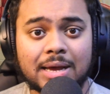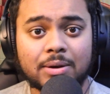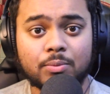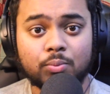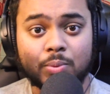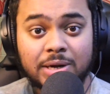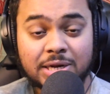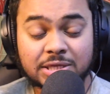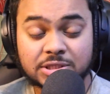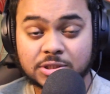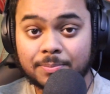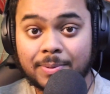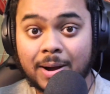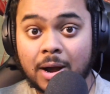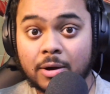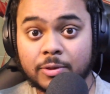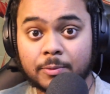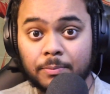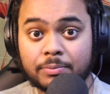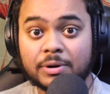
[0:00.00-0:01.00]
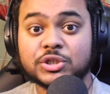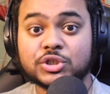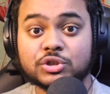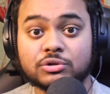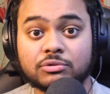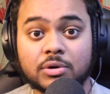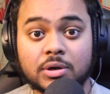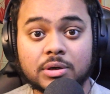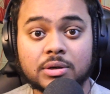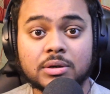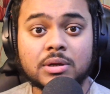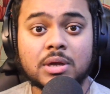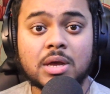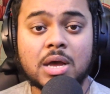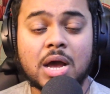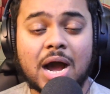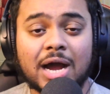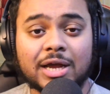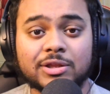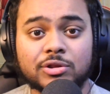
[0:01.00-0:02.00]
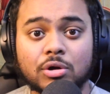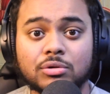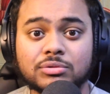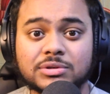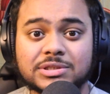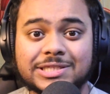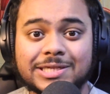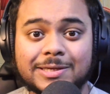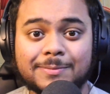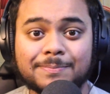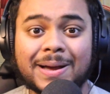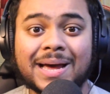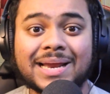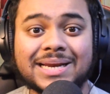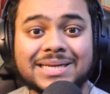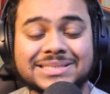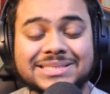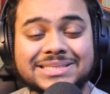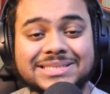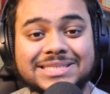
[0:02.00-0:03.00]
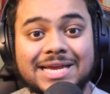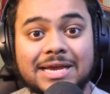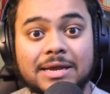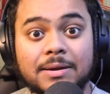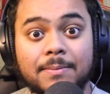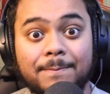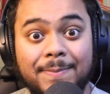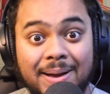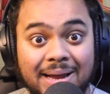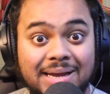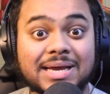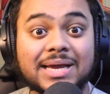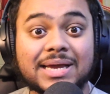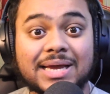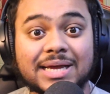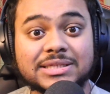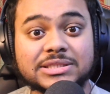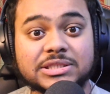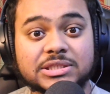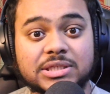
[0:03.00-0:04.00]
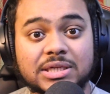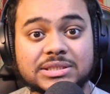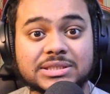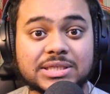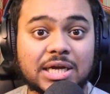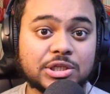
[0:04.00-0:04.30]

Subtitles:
We need to pile the pressure on. I don't see Palace sitting back against us.